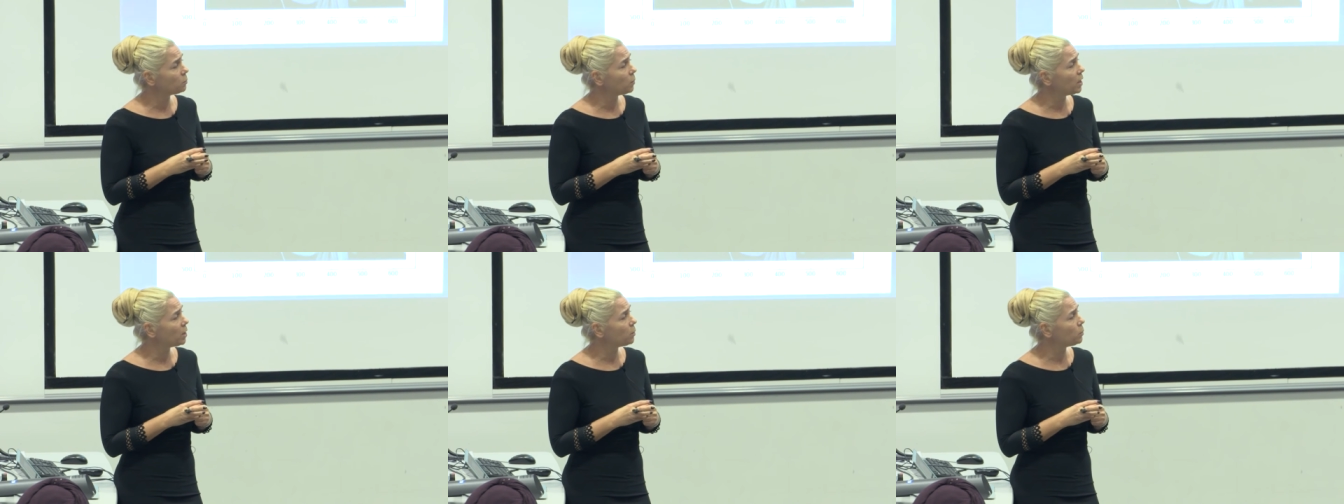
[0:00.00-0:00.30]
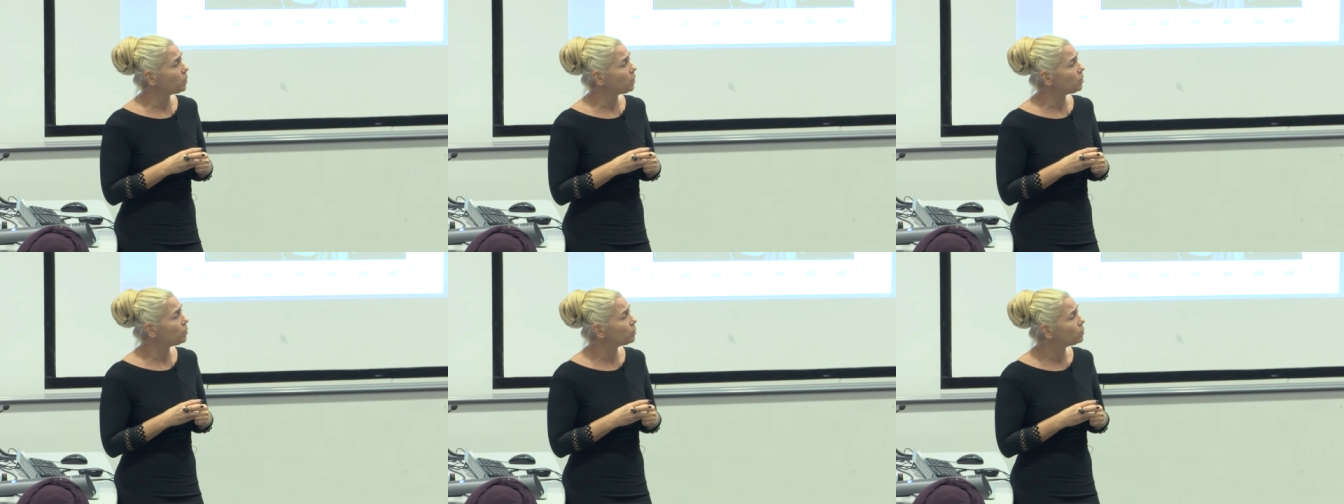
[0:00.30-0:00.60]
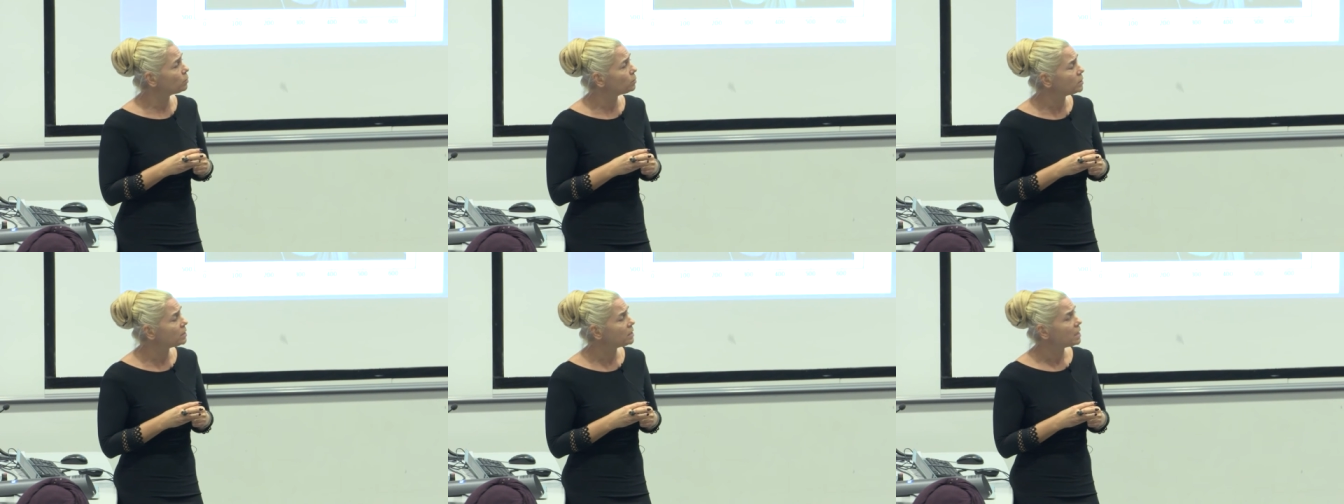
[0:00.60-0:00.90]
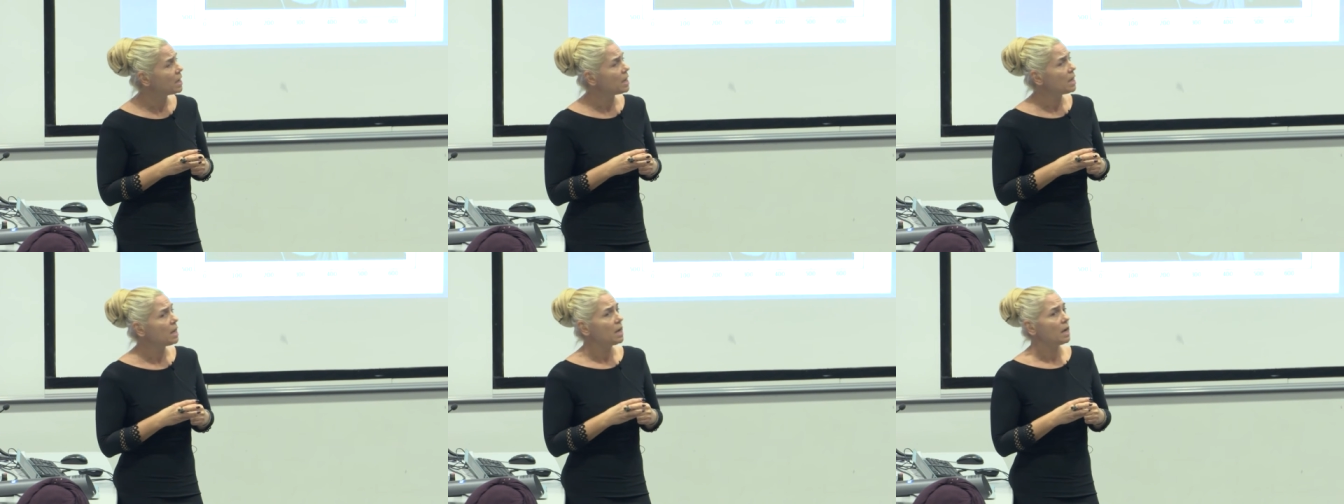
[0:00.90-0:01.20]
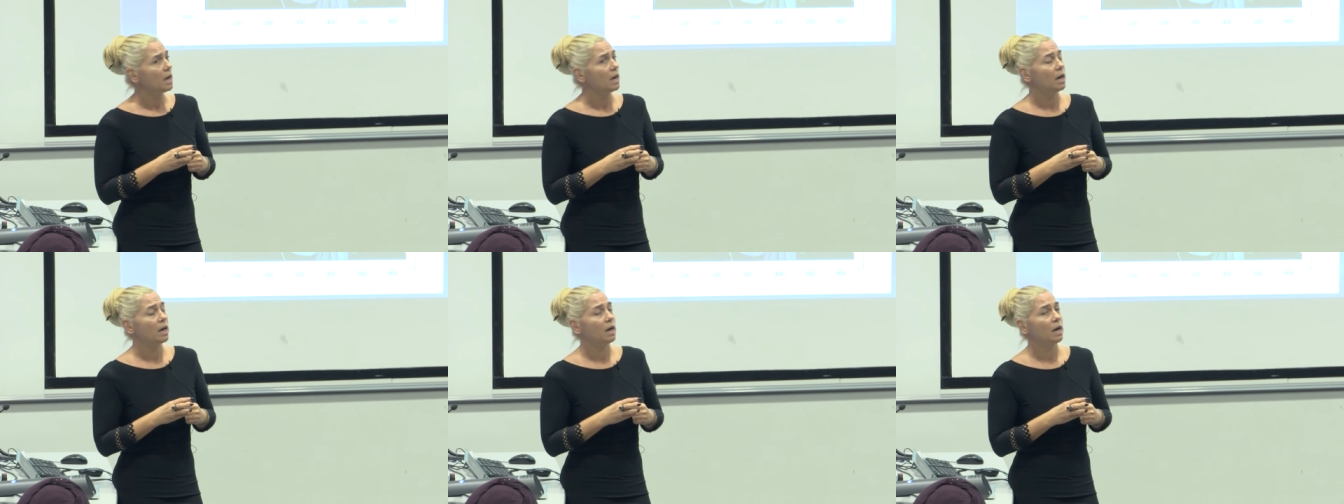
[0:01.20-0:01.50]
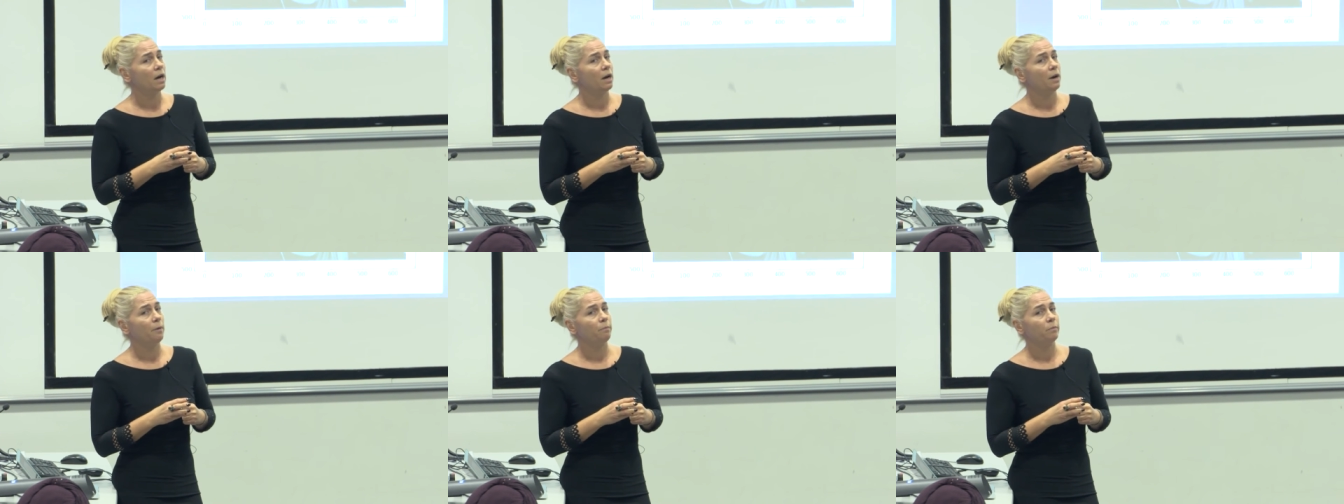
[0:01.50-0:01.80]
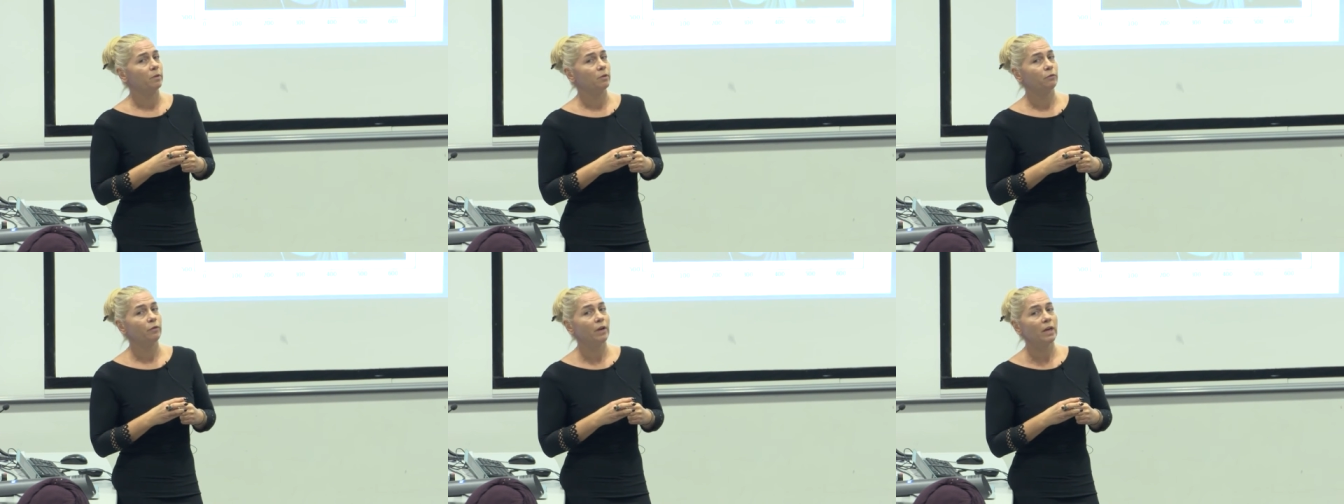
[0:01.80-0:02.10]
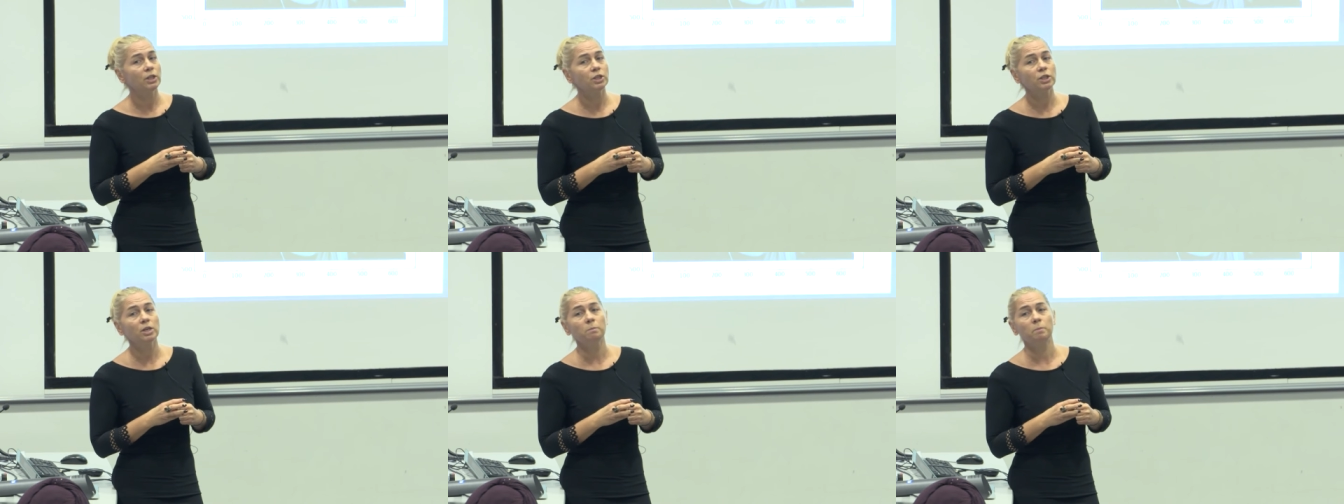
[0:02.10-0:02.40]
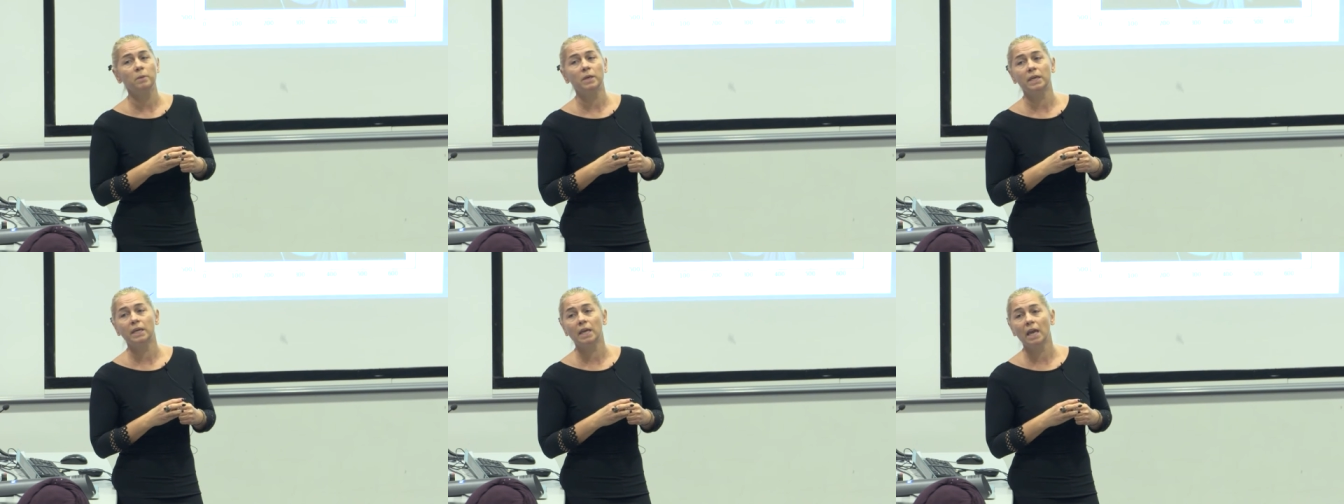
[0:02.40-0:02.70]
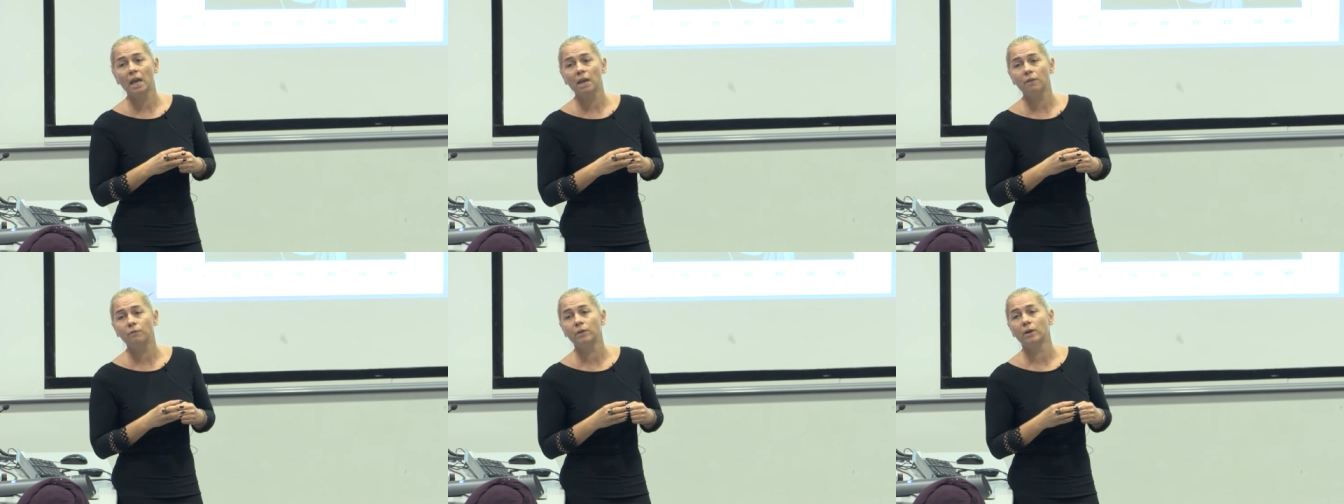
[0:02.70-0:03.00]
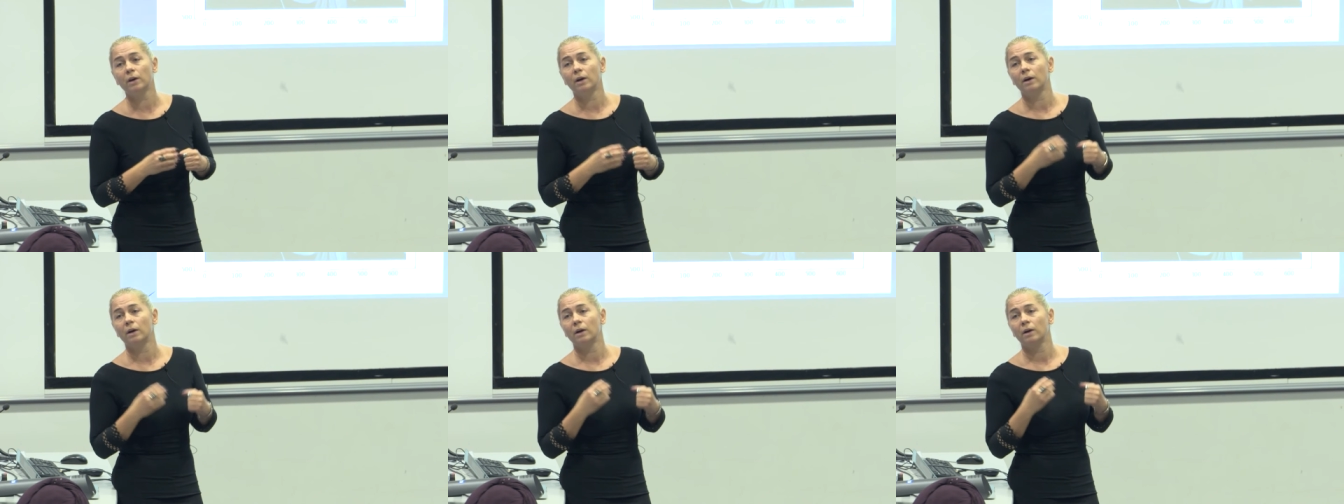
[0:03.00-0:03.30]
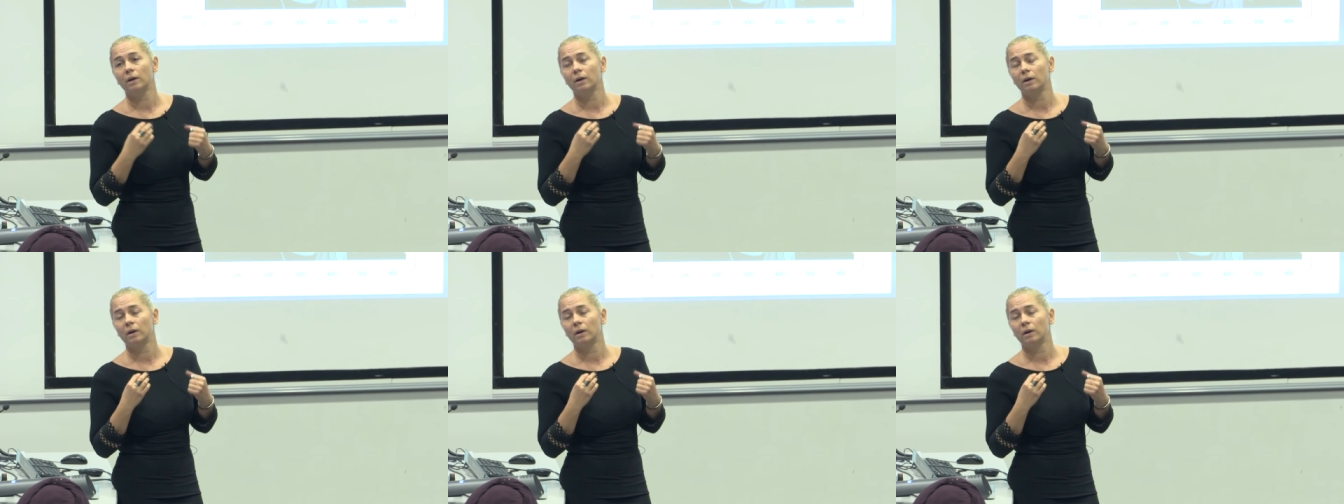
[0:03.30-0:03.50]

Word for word: where we use facial behavior